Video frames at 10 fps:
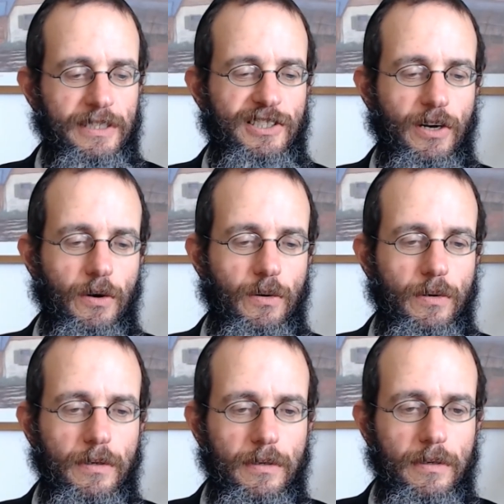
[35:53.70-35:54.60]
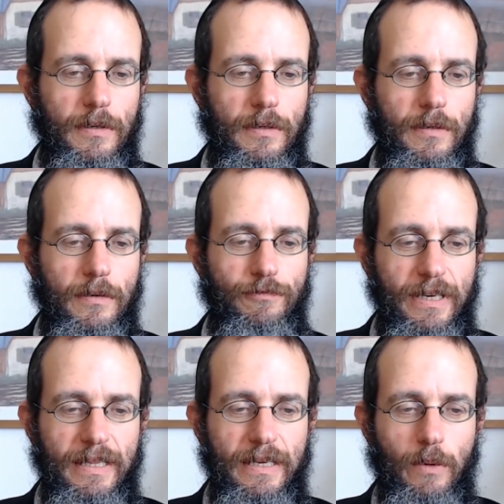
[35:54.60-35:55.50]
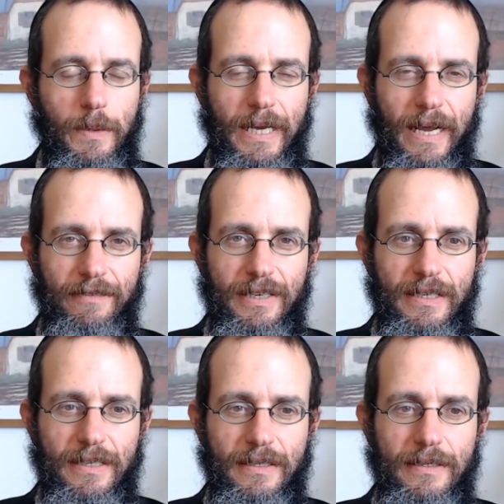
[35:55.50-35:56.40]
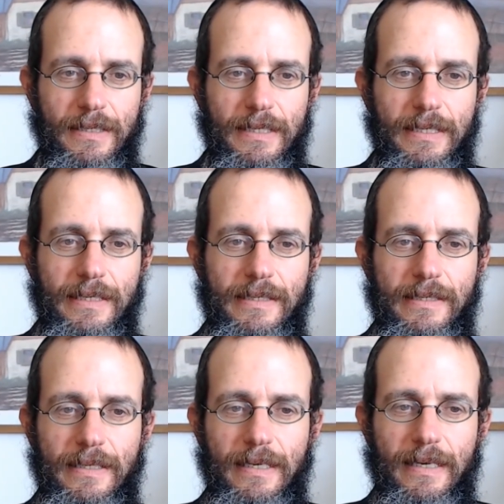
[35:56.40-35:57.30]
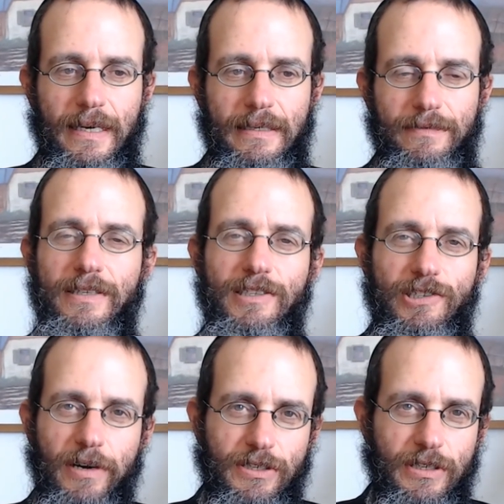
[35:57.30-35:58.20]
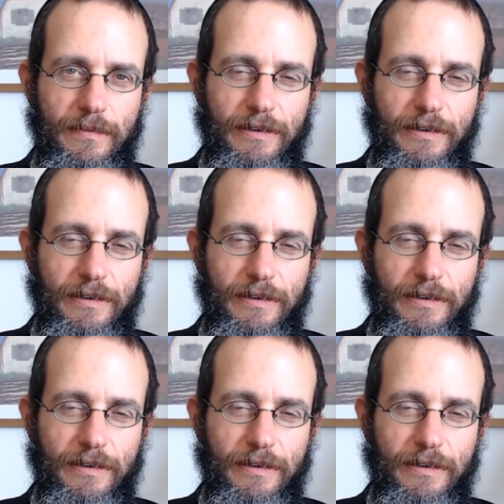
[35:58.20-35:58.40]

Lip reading: So really what we have here is a kind of instruction,